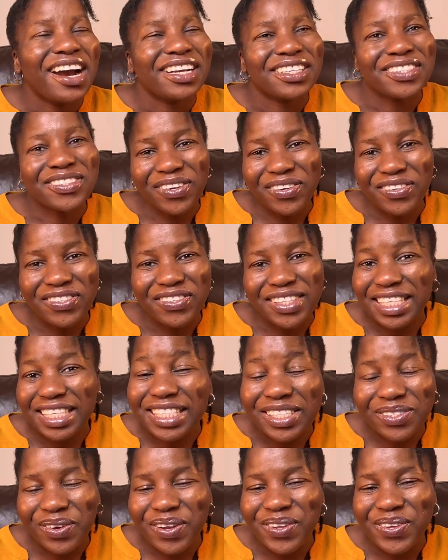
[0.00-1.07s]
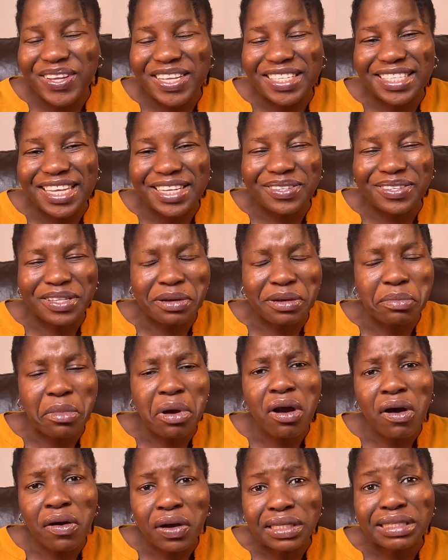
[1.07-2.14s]
So this is what you can say to them.
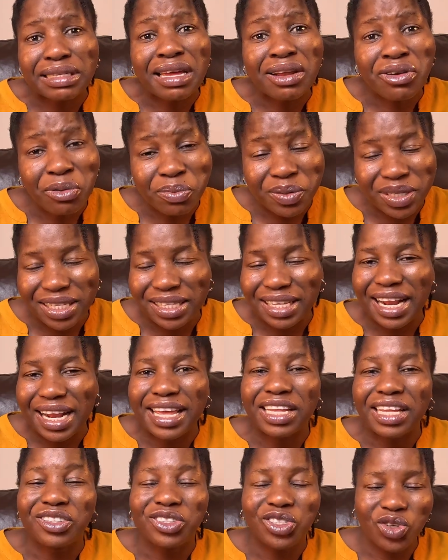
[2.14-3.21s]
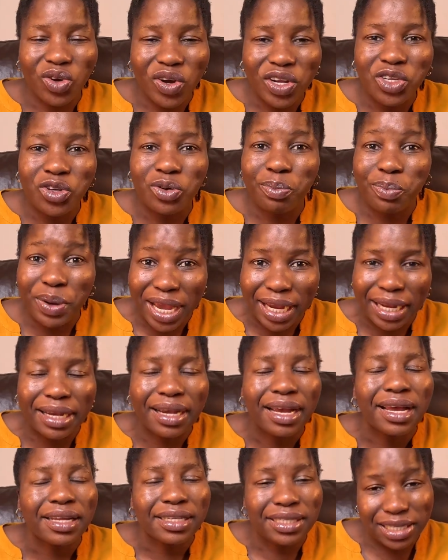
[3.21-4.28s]
Oh, is there an option that I can join your bank
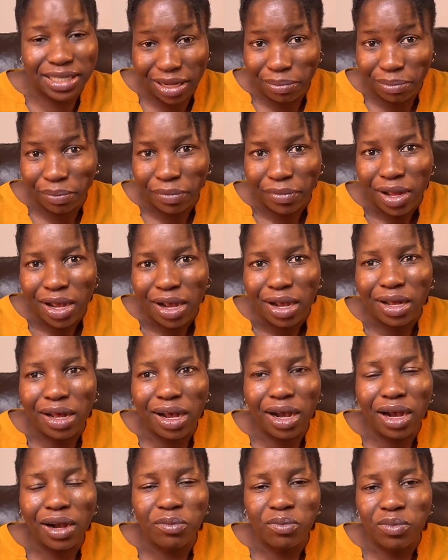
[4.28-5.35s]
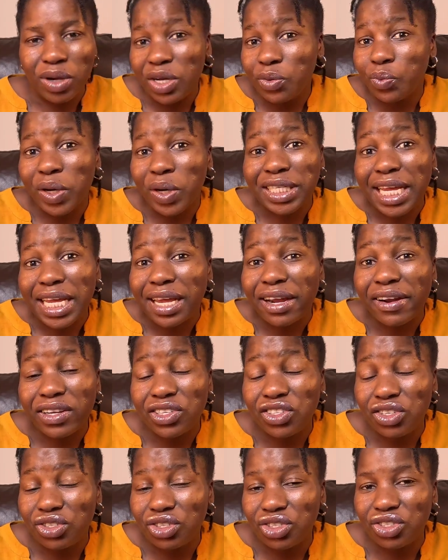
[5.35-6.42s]
team? And what I
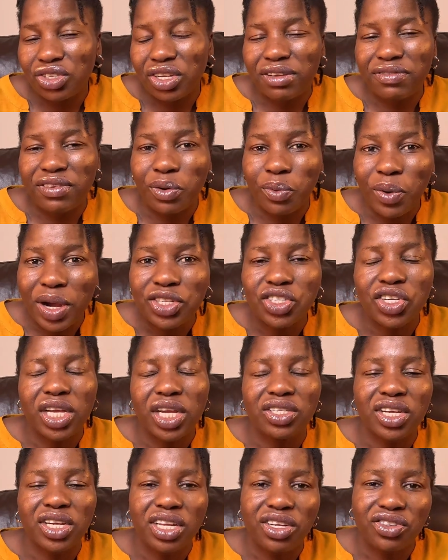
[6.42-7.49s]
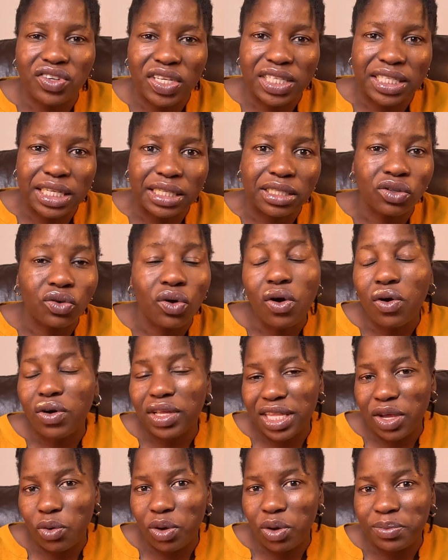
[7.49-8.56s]
encourage you to do, if you're watching and you're interested, go on
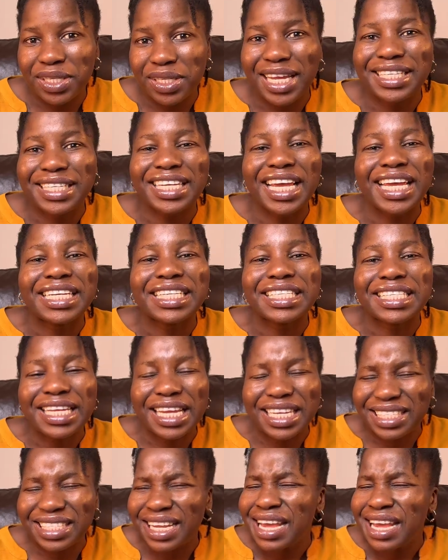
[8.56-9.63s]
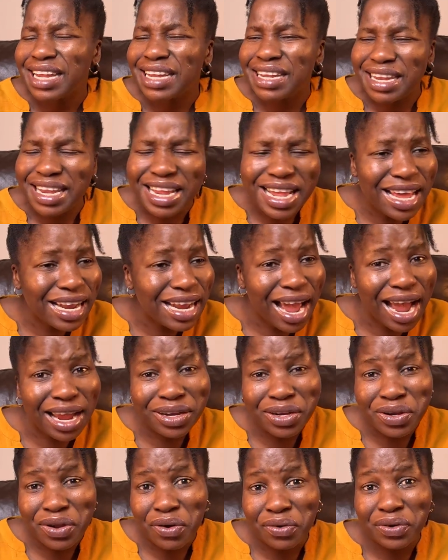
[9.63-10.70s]
their website and search.
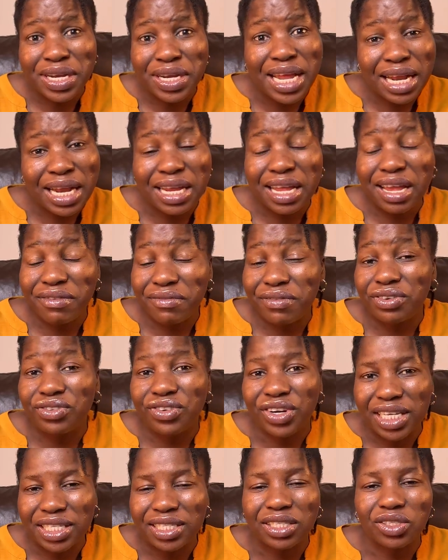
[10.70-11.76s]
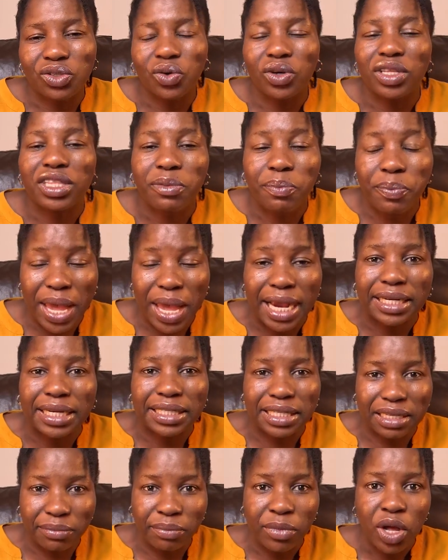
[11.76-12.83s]
Nearly every trust has got the bank
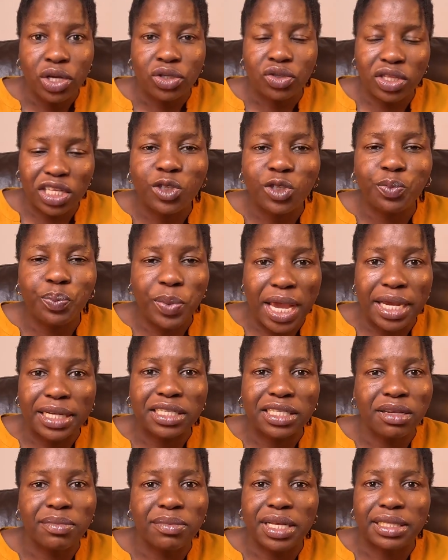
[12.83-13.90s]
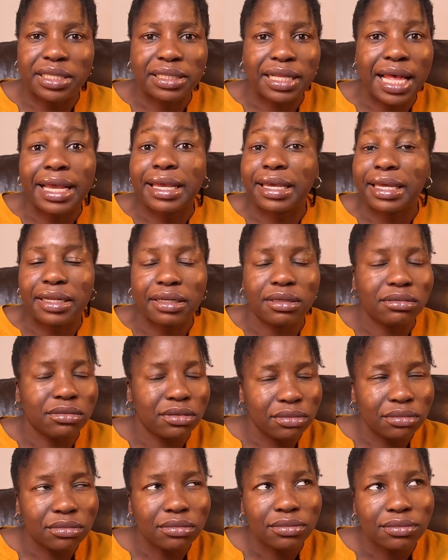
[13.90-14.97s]
team. So bank team is like an
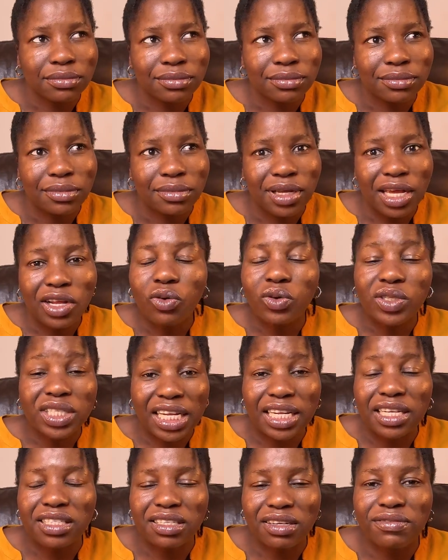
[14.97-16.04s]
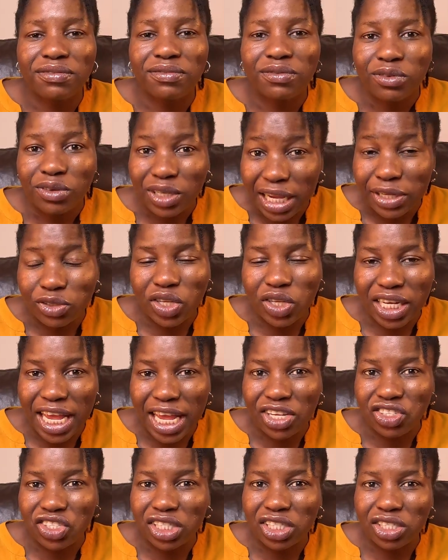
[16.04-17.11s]
alternative, like to an
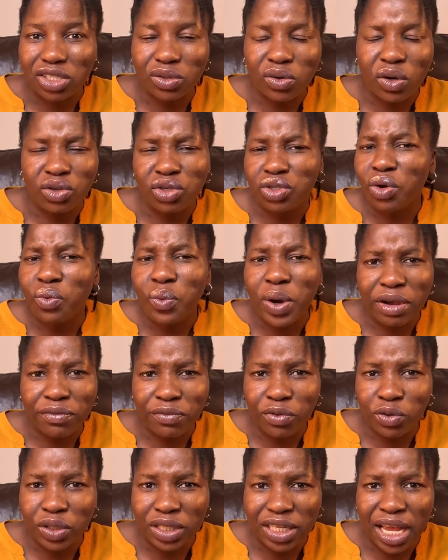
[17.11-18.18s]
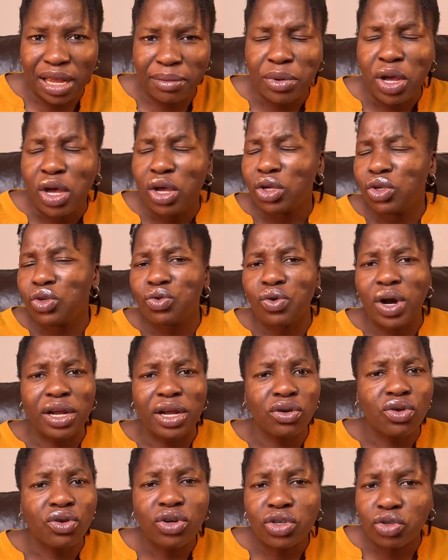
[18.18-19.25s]
agency. So you don't work full time, you are
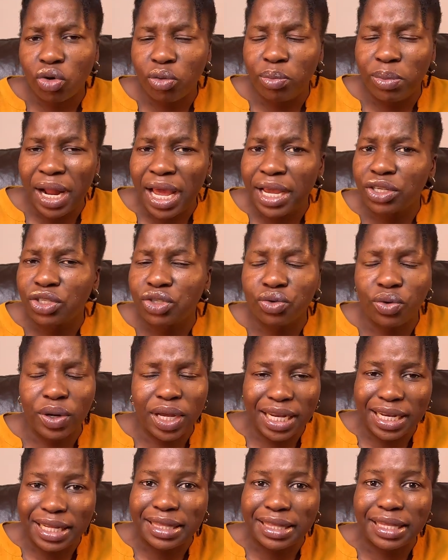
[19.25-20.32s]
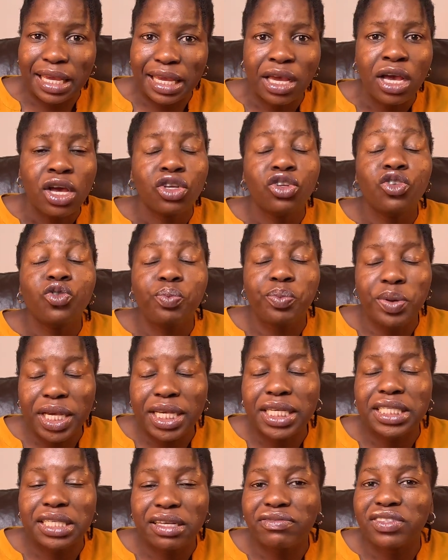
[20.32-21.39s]
not obliged or anything. You pick
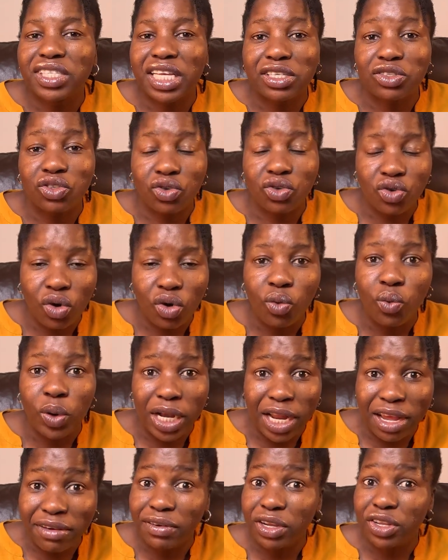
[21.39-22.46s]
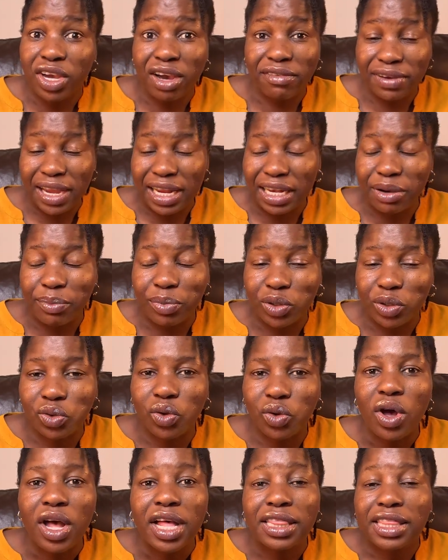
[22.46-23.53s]
shifts as you go whenever you're available.
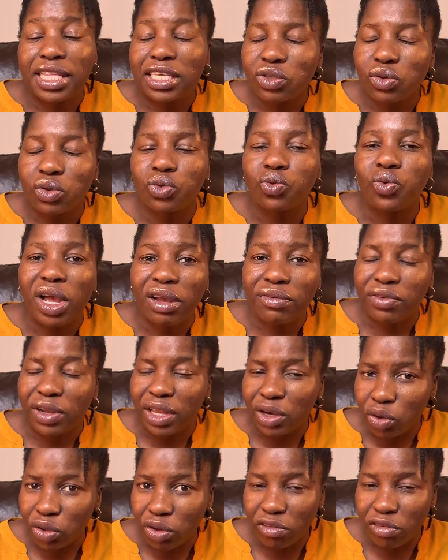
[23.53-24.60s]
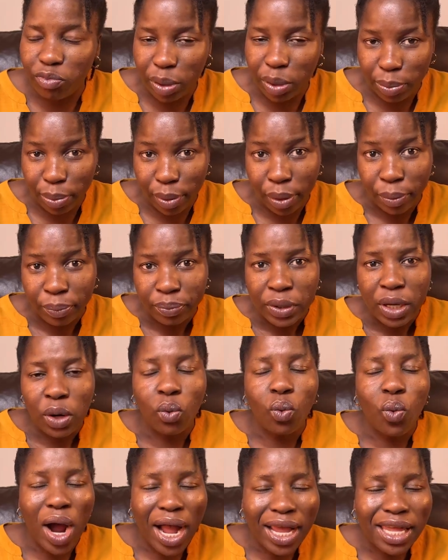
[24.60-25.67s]
So this could work for a lot of people.
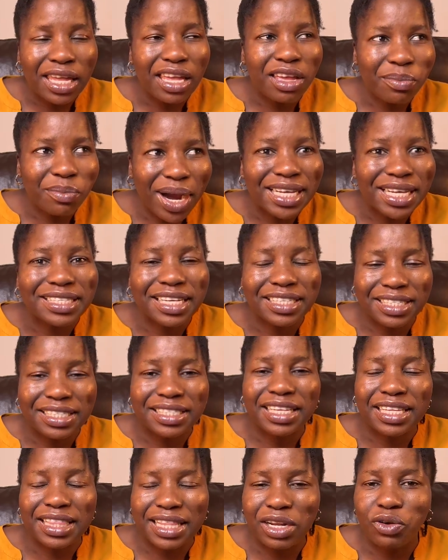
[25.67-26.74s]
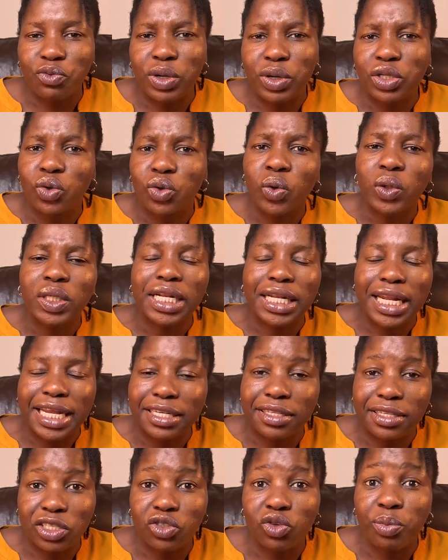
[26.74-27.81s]
Why am I suggesting that we don't
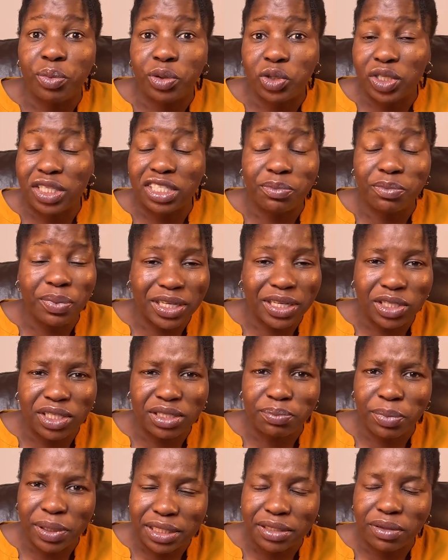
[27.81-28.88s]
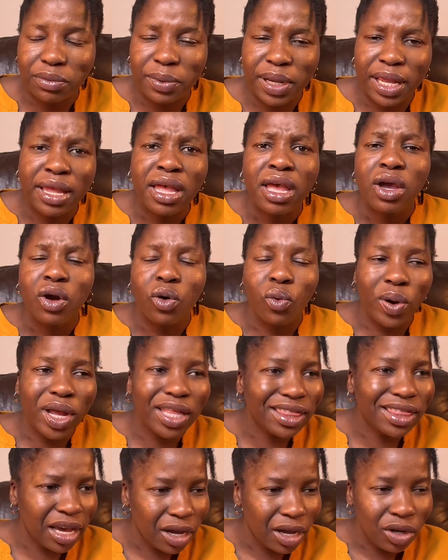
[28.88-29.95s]
let this opportunity pass away?
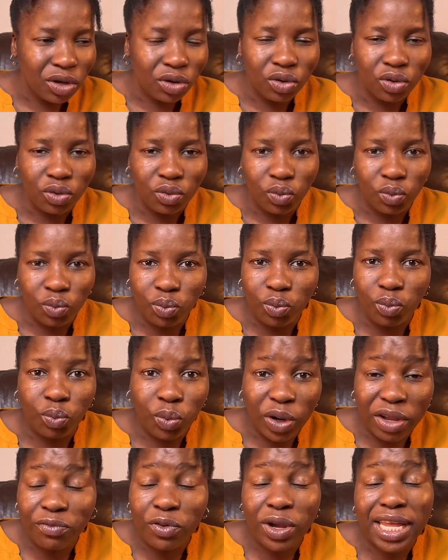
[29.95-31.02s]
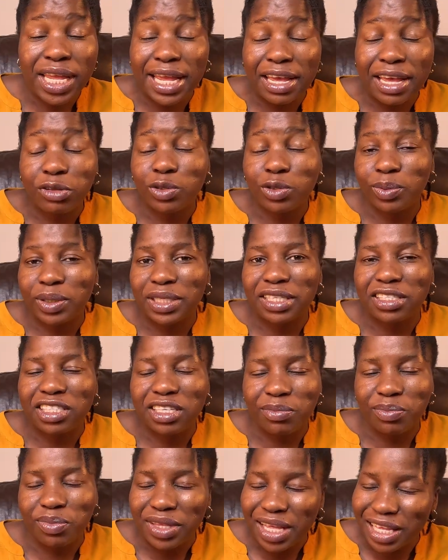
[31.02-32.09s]
Whether if we can get
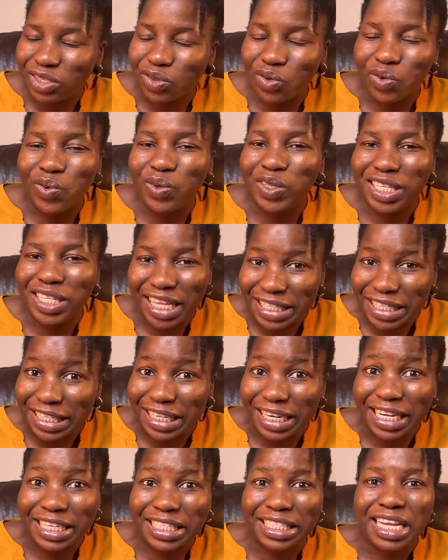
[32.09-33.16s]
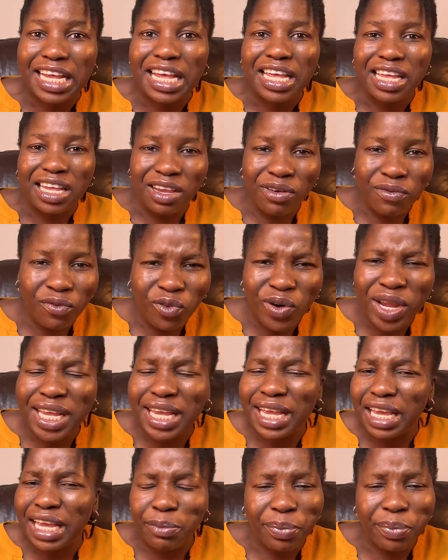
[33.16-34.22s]
sponsorship, that's good, that's great. If we
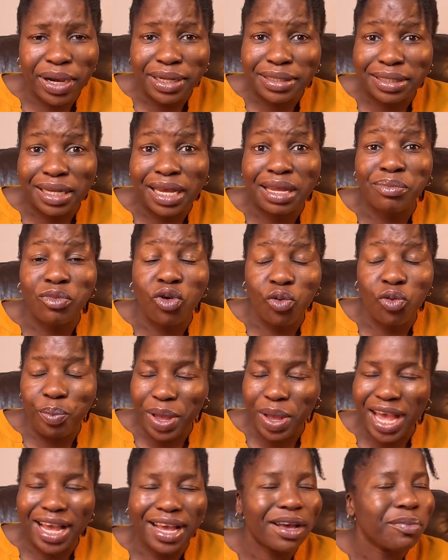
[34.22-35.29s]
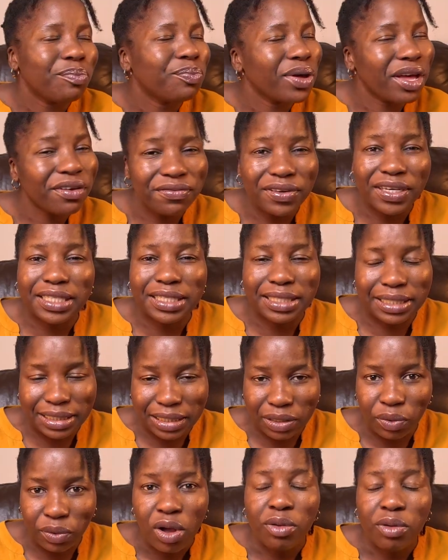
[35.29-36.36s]
can get part-time or bank, perfect
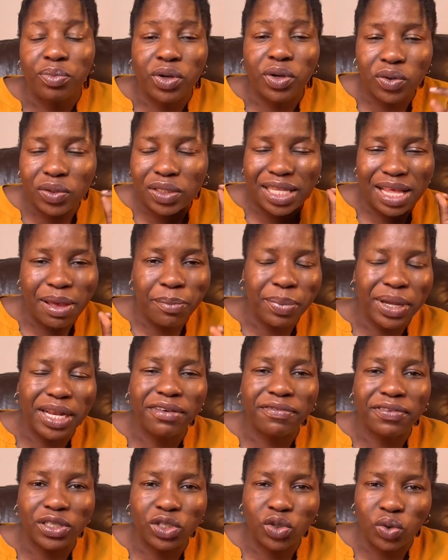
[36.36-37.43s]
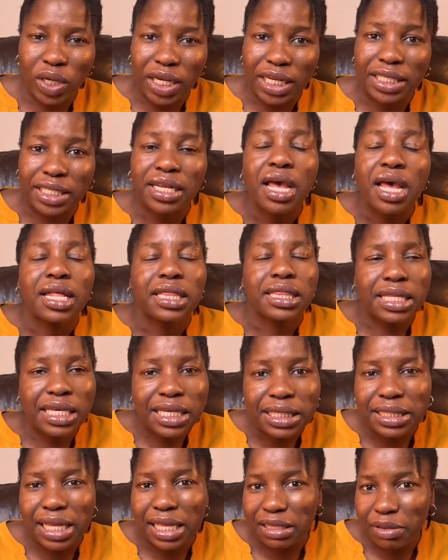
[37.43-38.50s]
still, because there are benefits to it.
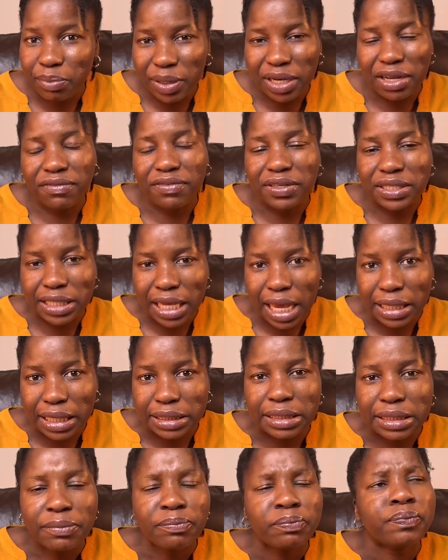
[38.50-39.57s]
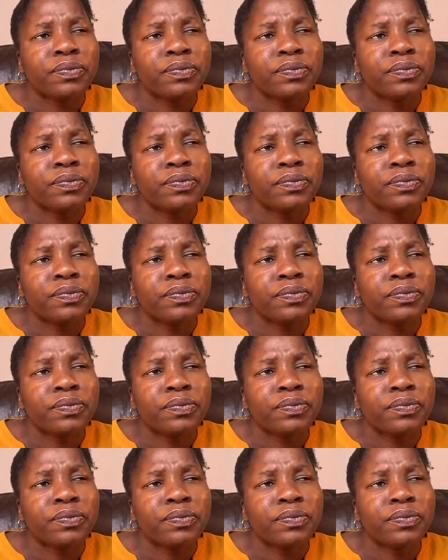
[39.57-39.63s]
These are the benefits, guys.